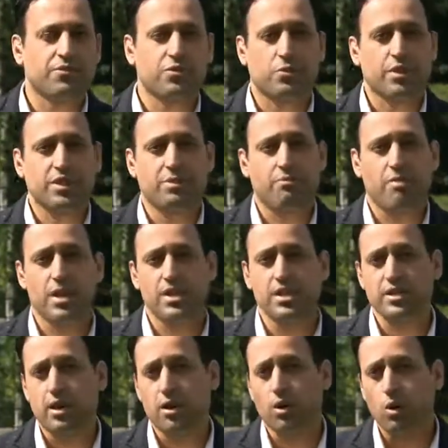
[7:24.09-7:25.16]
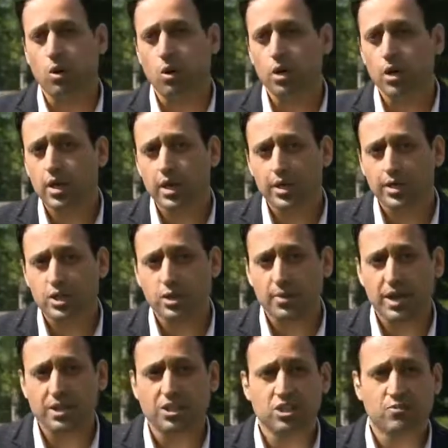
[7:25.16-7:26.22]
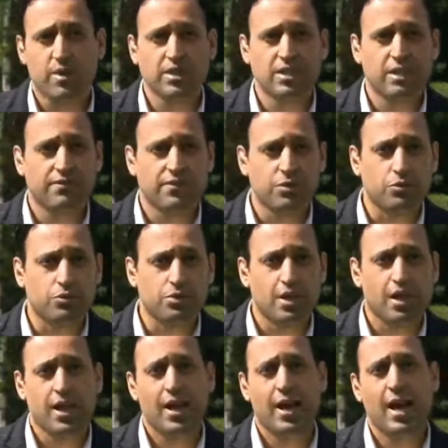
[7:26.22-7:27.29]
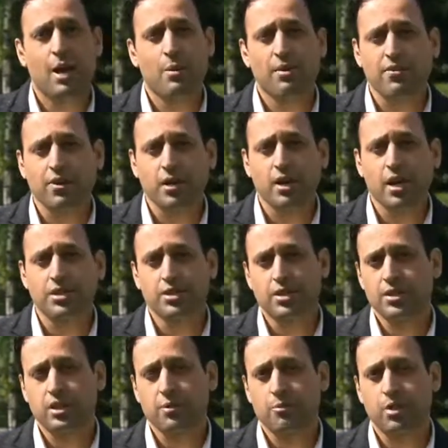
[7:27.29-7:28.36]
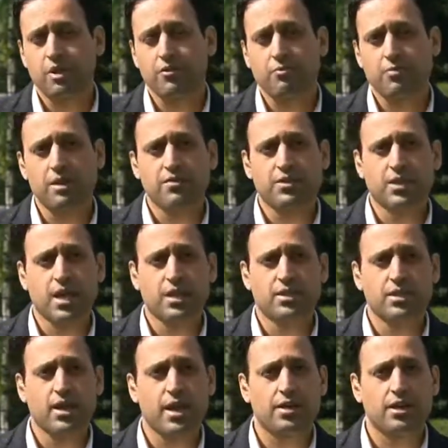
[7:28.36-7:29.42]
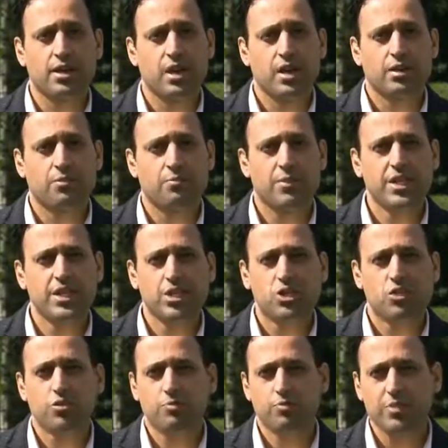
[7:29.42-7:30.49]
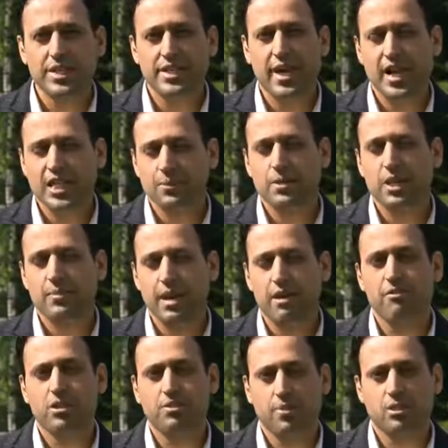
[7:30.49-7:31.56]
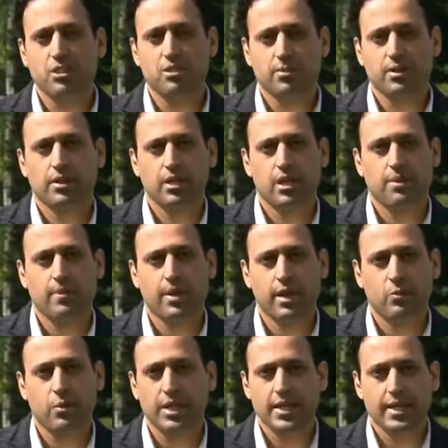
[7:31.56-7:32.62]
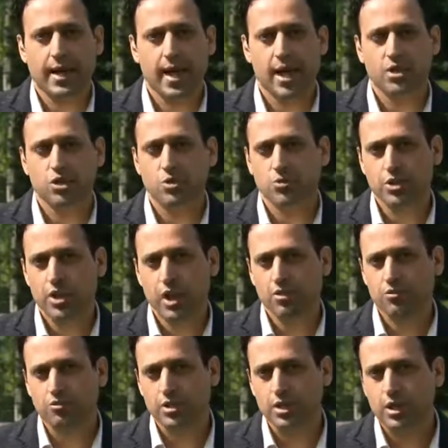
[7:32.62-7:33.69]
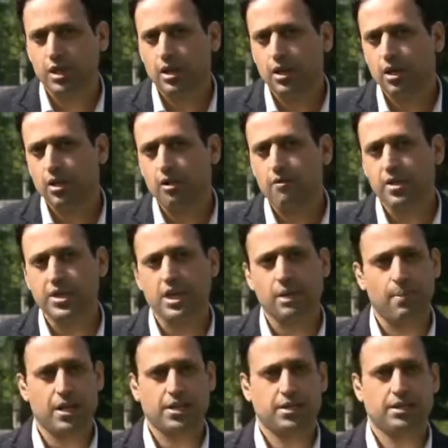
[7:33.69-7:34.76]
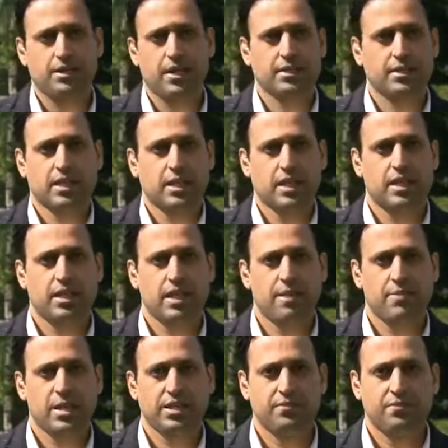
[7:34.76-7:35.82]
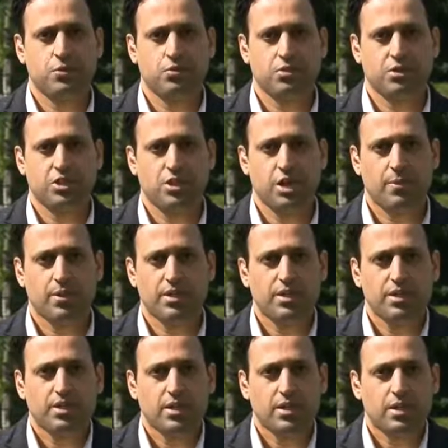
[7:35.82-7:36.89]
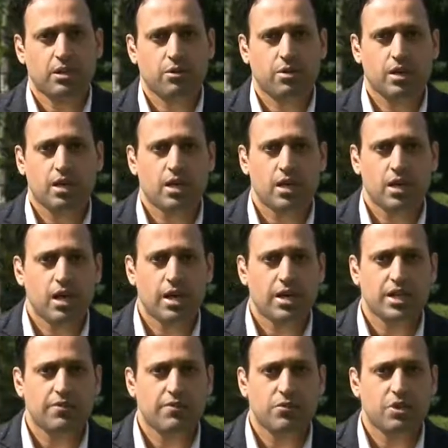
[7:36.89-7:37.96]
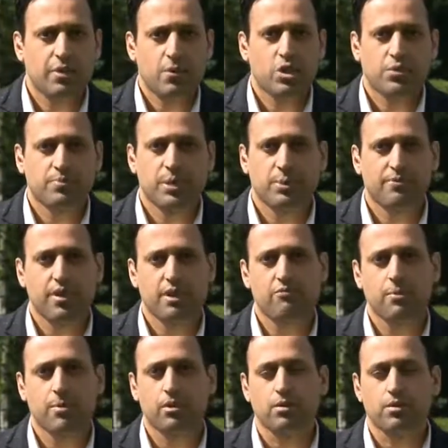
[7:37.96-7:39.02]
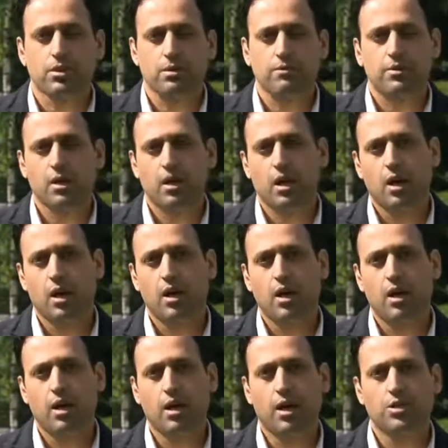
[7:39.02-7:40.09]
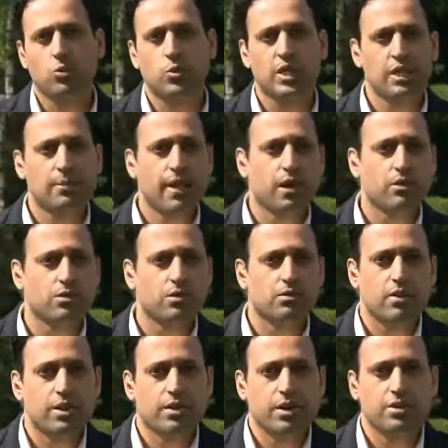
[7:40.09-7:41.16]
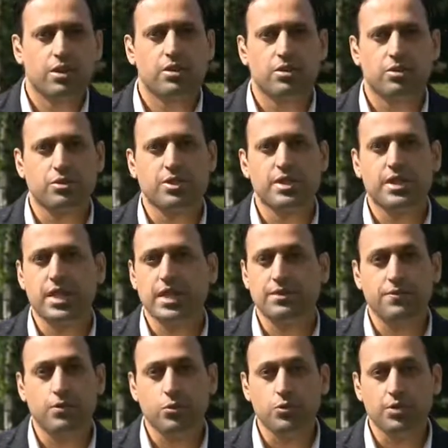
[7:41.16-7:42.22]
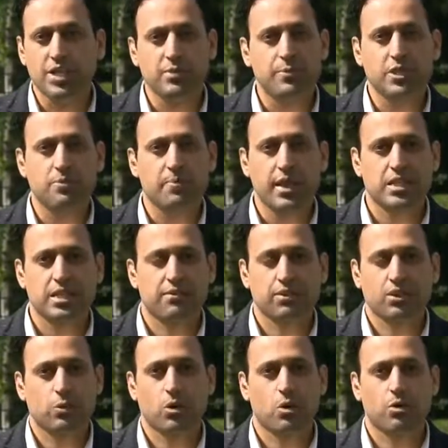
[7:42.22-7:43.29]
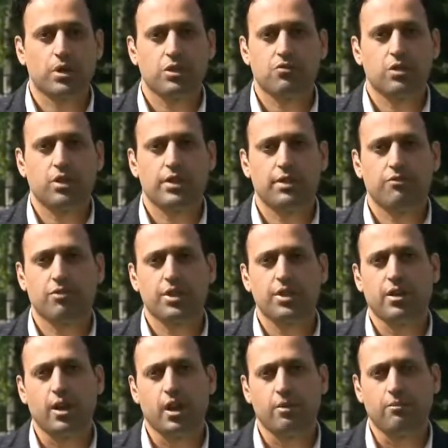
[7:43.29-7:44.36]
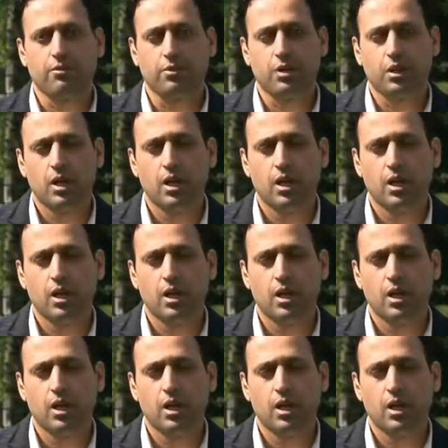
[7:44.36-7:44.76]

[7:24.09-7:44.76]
If someone isn't breaking the law, they should be allowed to express their views. However, as I think one of your previous guests said, the media has been a bit irresponsible here by wheeling out Anjem Choudhury on a regular basis and asking him his views on this topic. This is an individual that most people find repulsive, and to wheel him out and to seek his views and his perspective on the world is really not helpful.